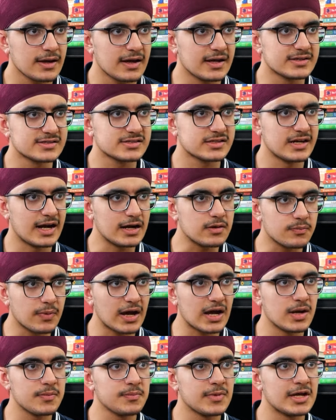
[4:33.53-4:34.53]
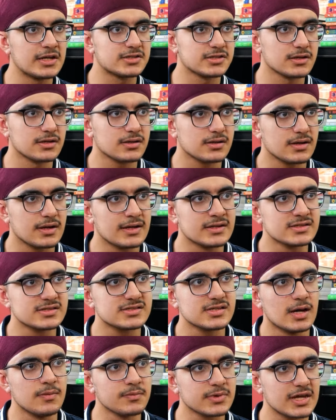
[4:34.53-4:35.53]
It's led by a major. In
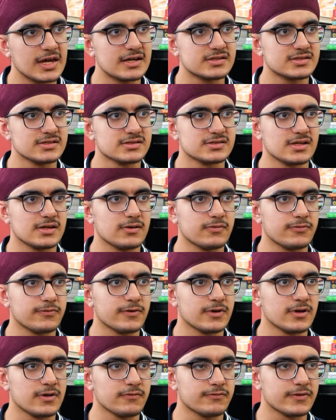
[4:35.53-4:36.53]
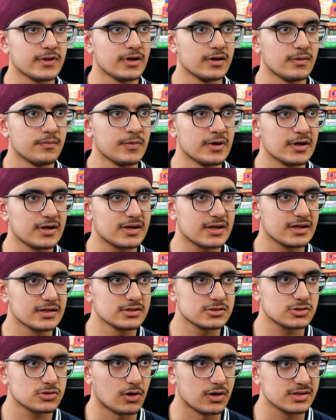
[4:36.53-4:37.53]
some cases, if the military
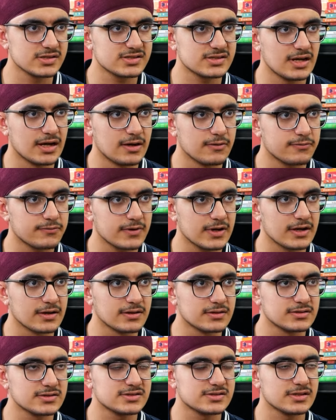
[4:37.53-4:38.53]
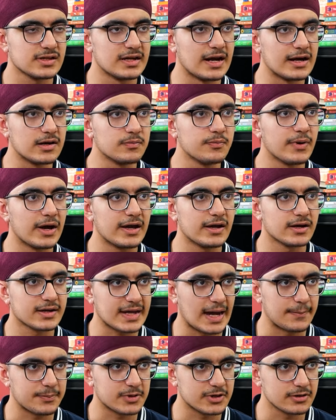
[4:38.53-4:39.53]
is short-staffed, it's led by a
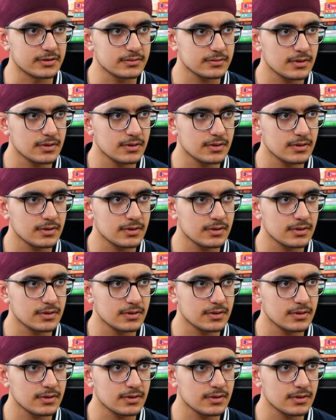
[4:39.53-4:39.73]
captain.